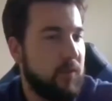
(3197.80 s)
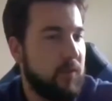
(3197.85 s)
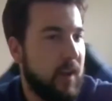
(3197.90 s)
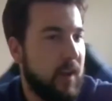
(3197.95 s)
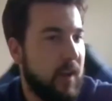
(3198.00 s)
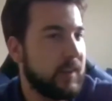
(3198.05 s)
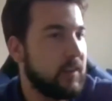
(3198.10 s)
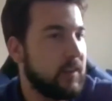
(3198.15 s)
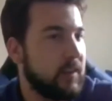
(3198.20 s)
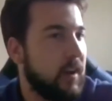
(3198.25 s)

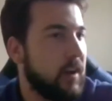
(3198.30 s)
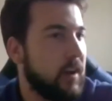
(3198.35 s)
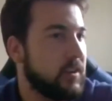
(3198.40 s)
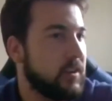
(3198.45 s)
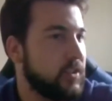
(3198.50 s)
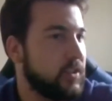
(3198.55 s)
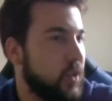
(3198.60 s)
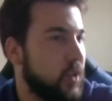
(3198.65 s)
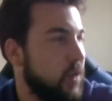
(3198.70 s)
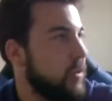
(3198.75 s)
5 o'clock.
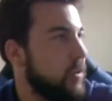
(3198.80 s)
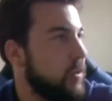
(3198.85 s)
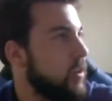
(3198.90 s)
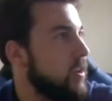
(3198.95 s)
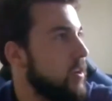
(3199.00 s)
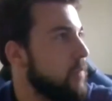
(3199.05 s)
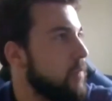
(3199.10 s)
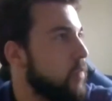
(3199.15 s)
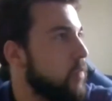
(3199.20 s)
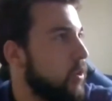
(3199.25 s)
So are there
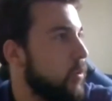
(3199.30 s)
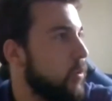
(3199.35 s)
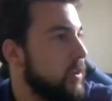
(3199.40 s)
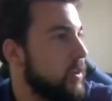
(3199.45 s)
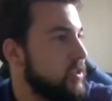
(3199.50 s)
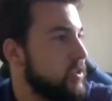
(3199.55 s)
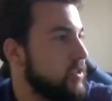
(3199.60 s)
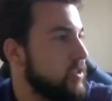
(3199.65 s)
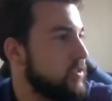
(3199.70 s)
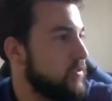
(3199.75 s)
any more
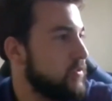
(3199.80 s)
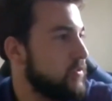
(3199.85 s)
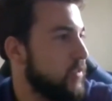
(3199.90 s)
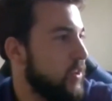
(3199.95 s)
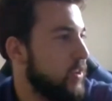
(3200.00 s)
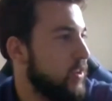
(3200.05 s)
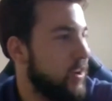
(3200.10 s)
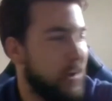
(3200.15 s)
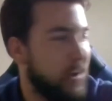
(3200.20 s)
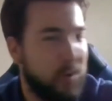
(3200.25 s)
questions
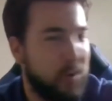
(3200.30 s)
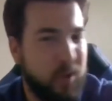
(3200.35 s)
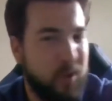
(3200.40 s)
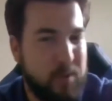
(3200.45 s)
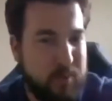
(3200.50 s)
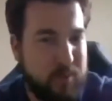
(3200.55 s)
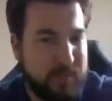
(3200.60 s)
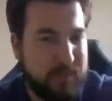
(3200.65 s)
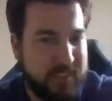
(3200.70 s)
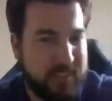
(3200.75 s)
for our
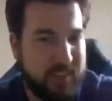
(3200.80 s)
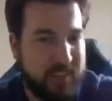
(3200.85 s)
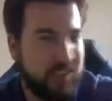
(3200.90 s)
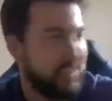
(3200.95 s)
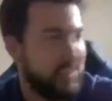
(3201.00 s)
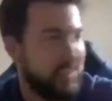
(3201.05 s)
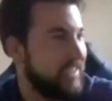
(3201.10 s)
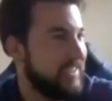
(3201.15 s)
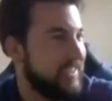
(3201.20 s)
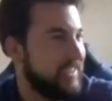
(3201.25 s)
great presenter,
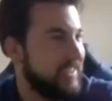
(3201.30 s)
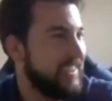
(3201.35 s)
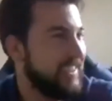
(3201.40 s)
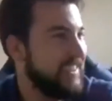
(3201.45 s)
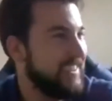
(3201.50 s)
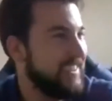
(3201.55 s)
Leslie?